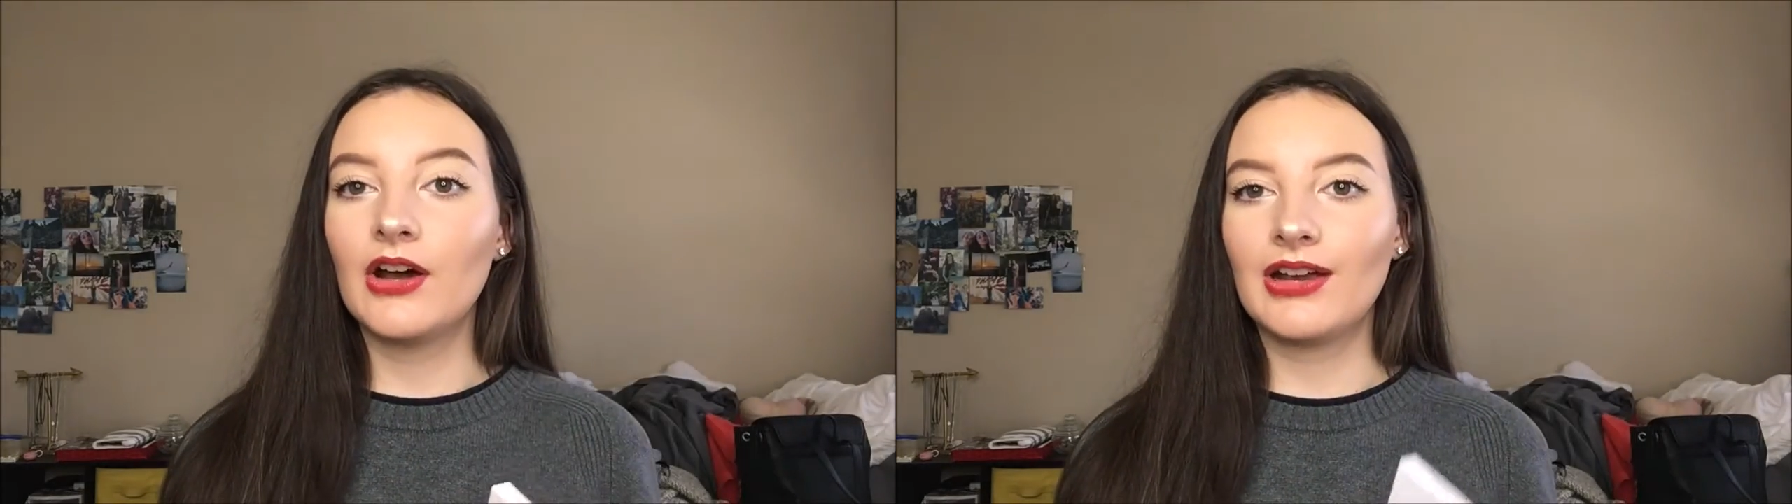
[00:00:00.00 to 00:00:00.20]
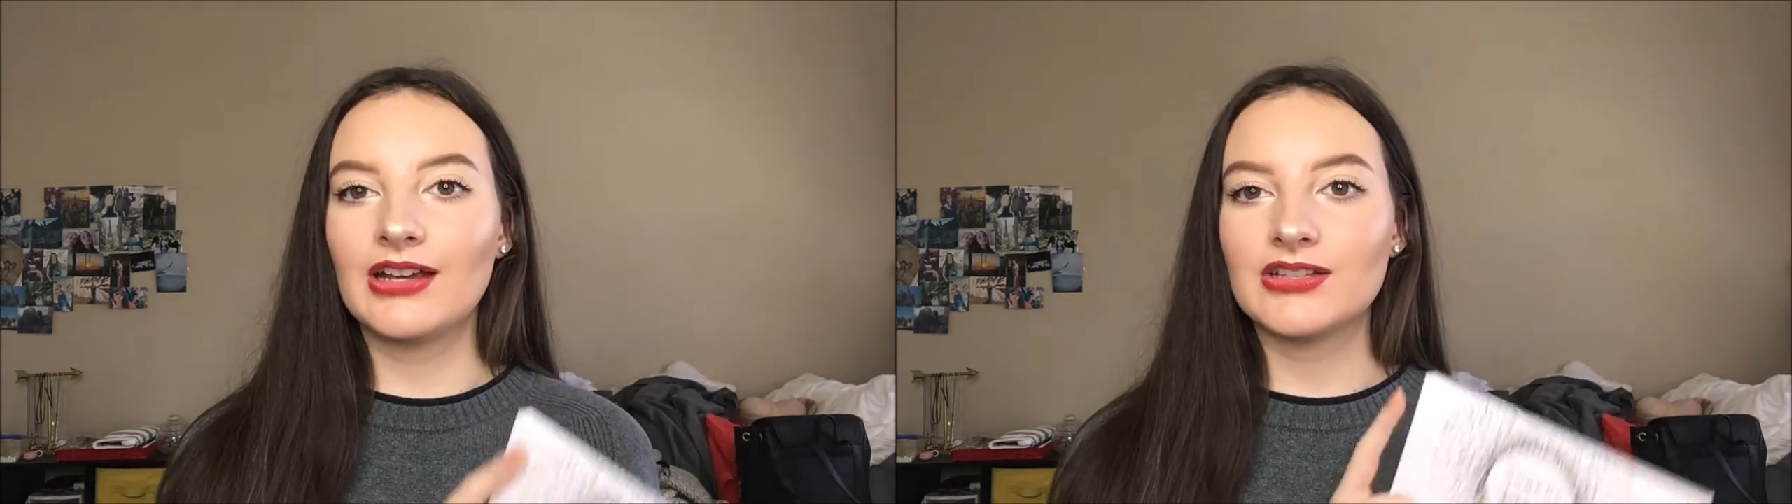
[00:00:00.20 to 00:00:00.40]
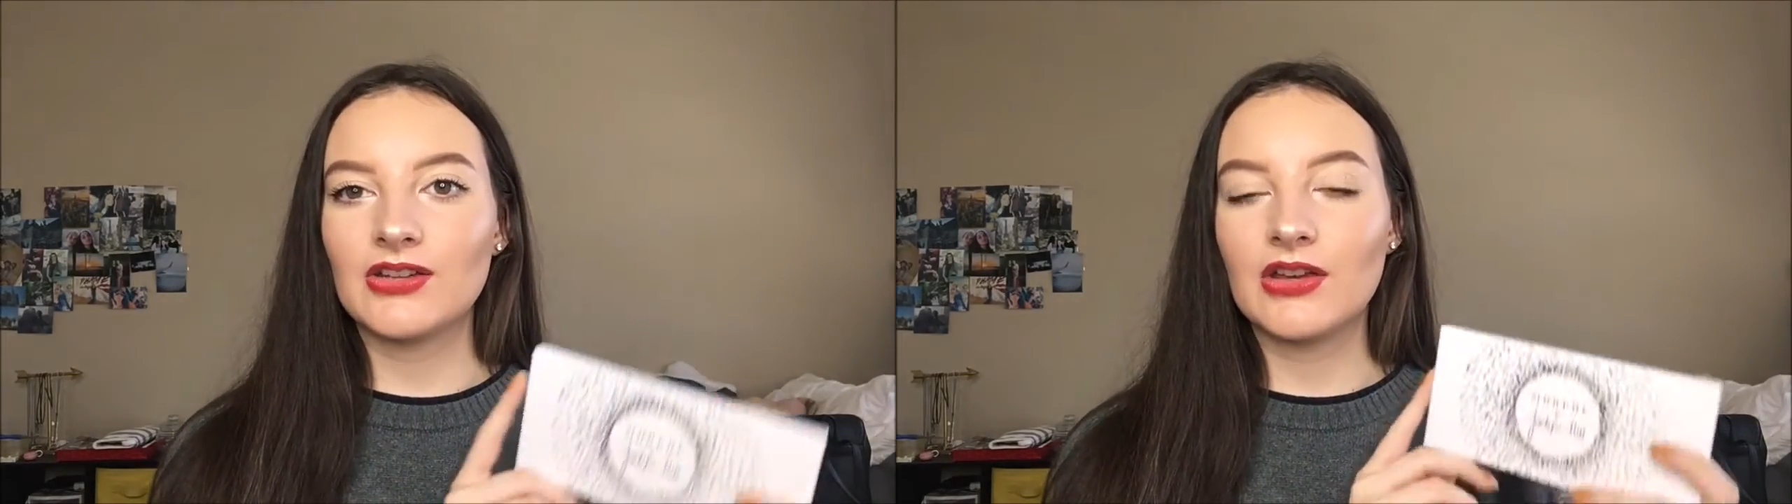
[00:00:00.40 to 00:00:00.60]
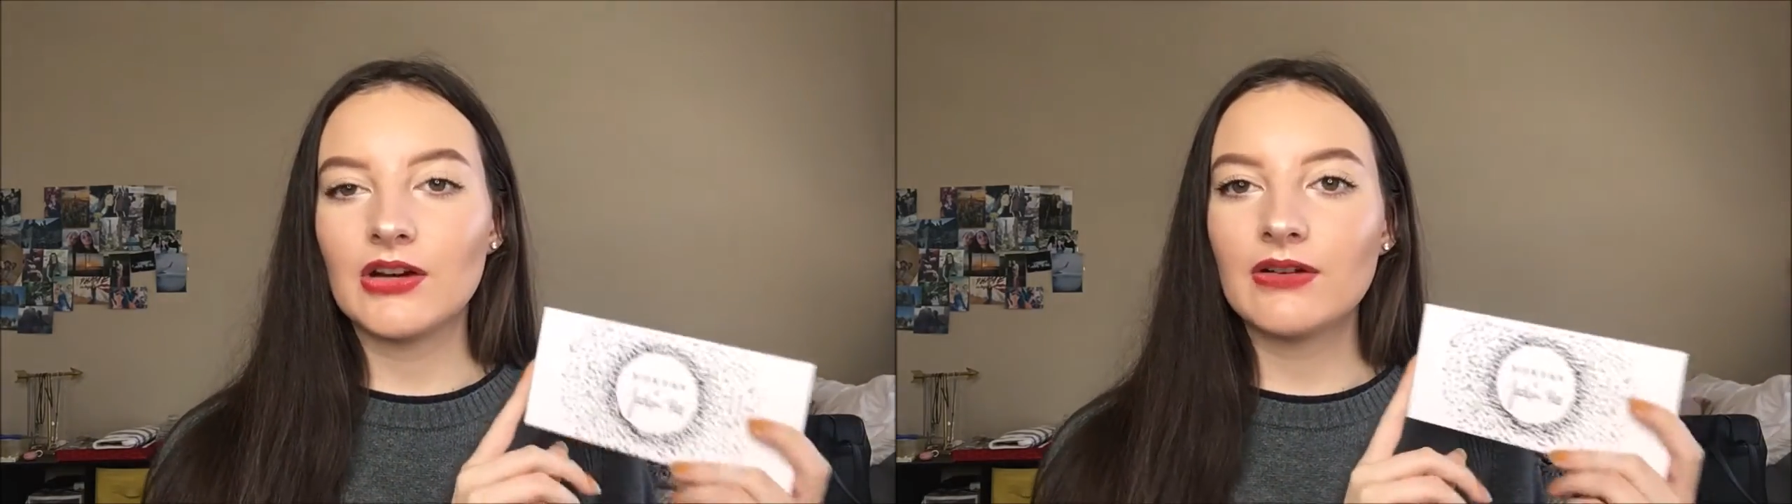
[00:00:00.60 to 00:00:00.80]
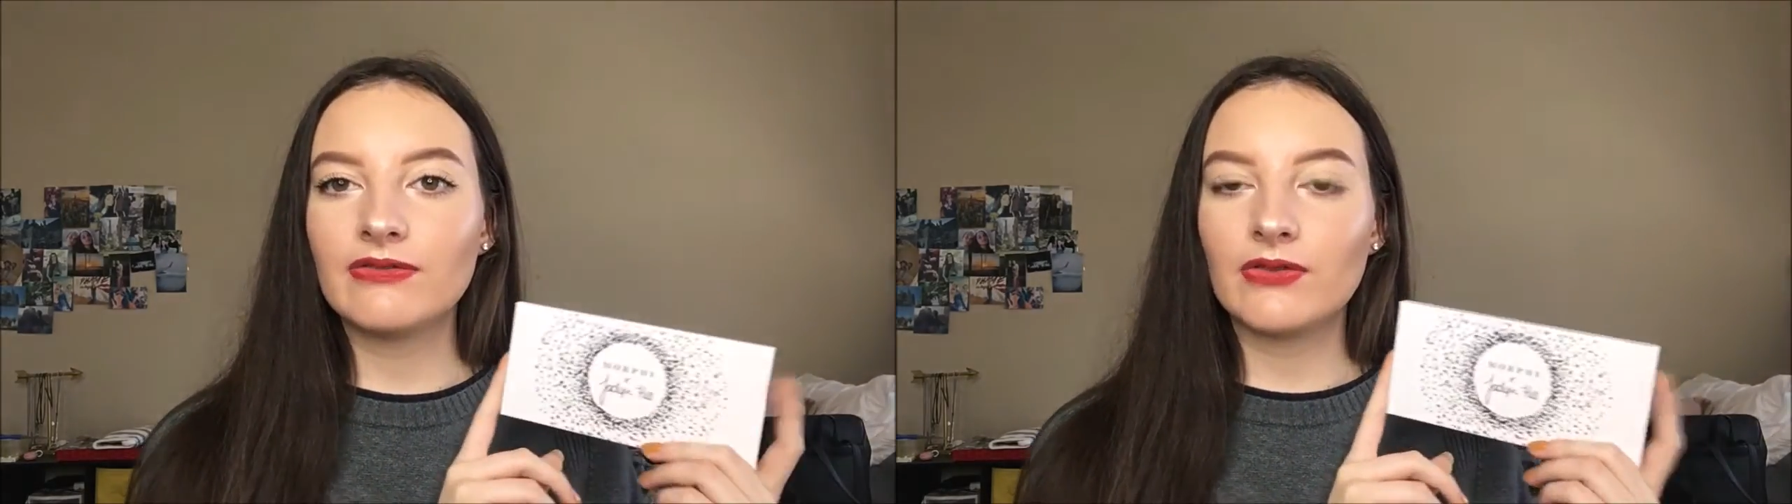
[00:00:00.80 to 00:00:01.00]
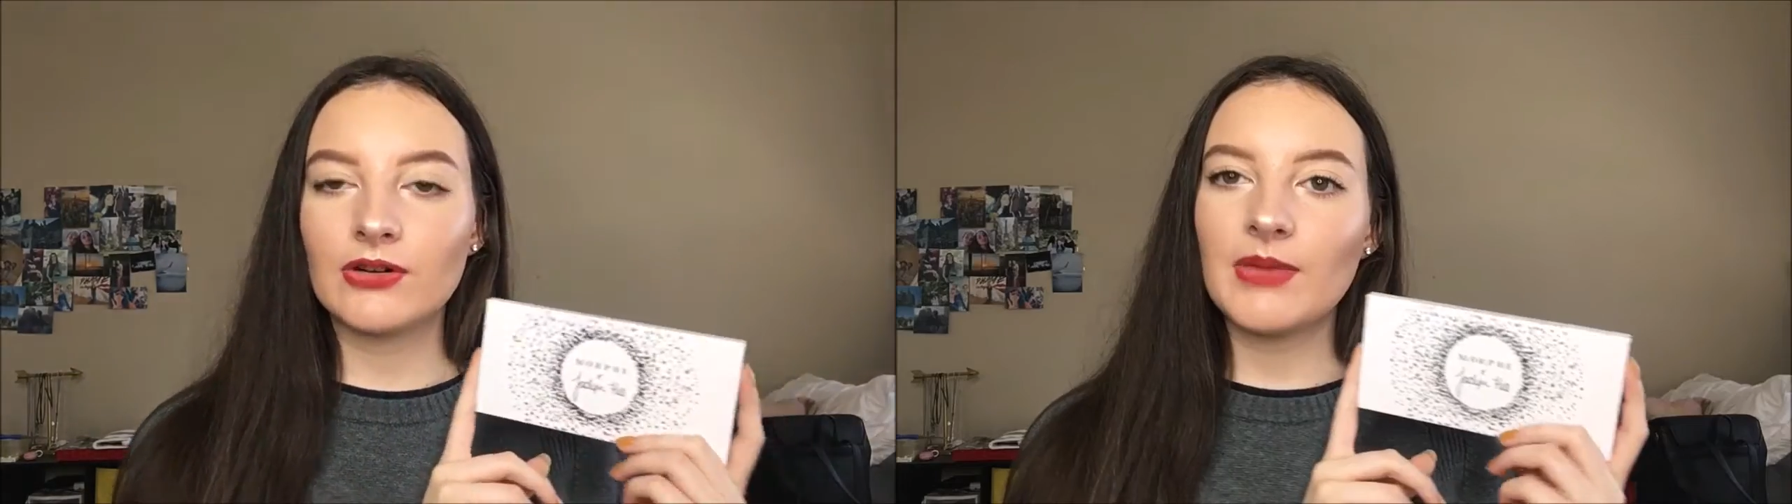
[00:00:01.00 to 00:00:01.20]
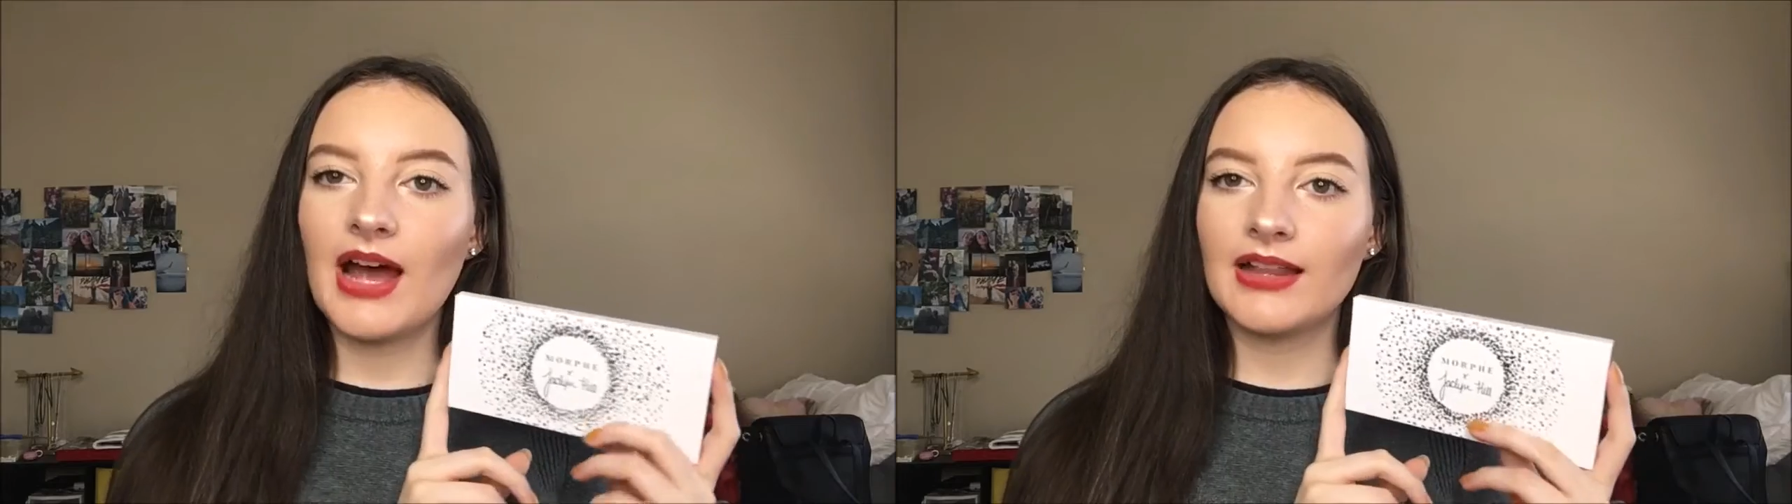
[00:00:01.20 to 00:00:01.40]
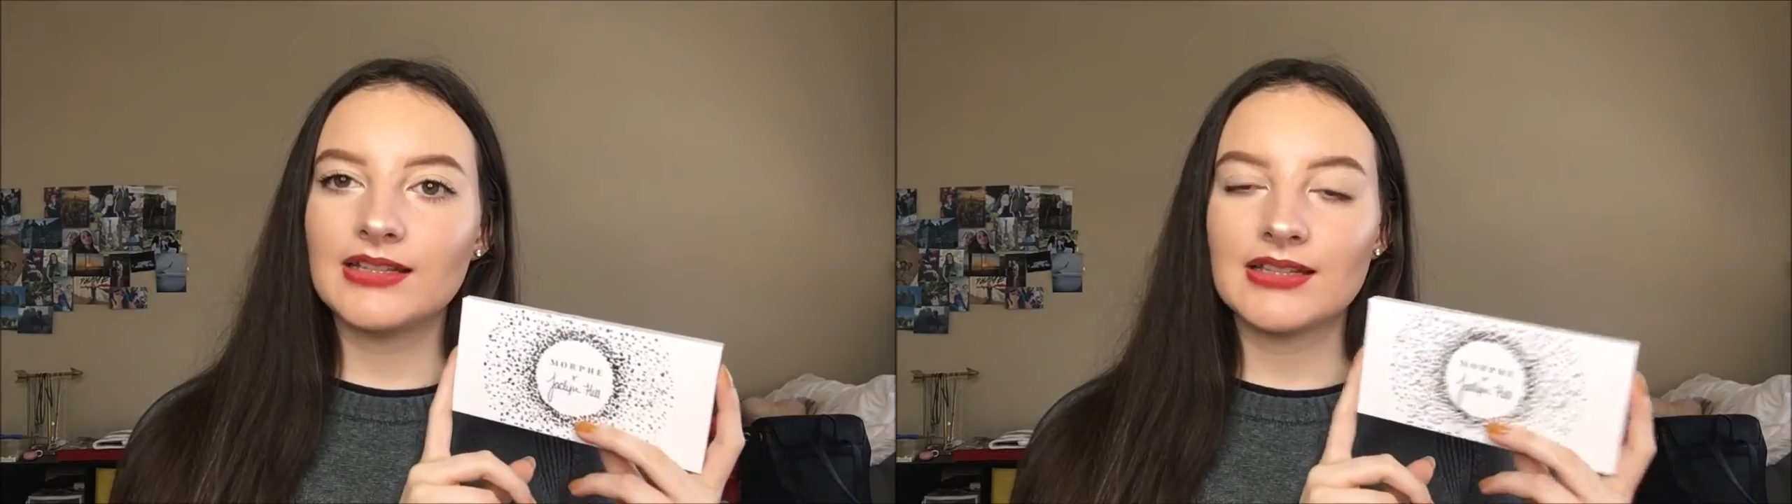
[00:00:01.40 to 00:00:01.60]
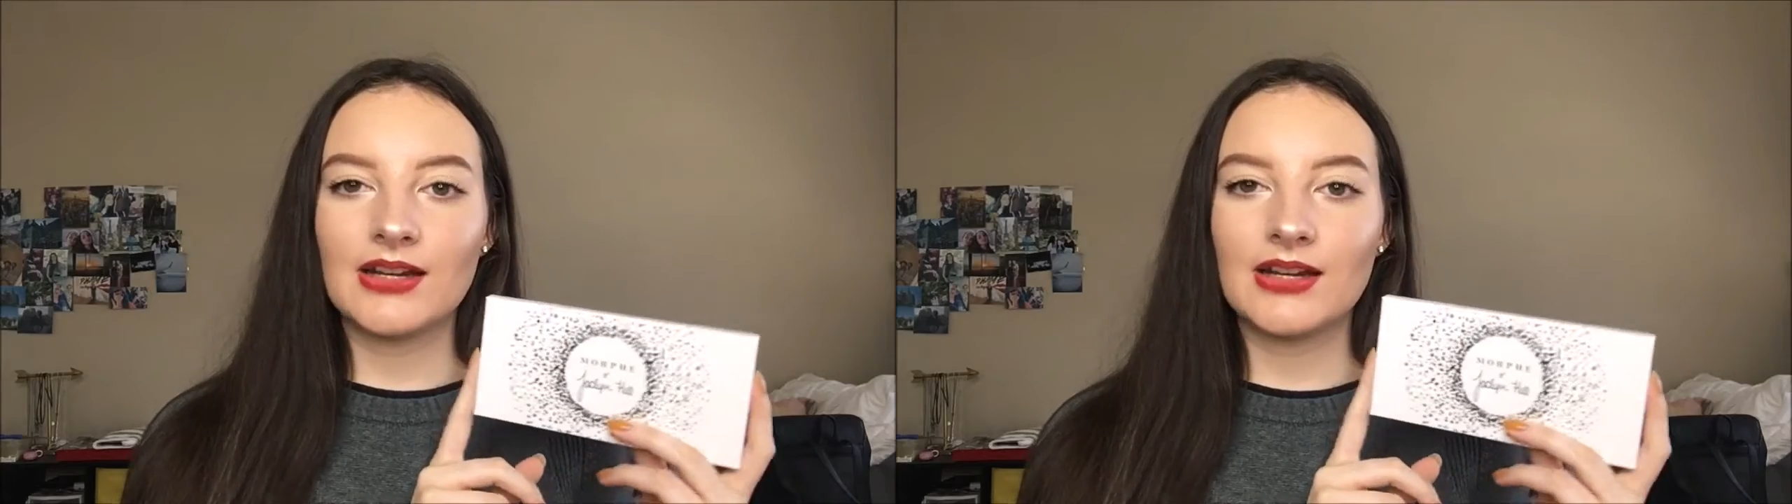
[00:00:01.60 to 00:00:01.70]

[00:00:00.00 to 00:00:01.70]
Okay, so there are 4 palettes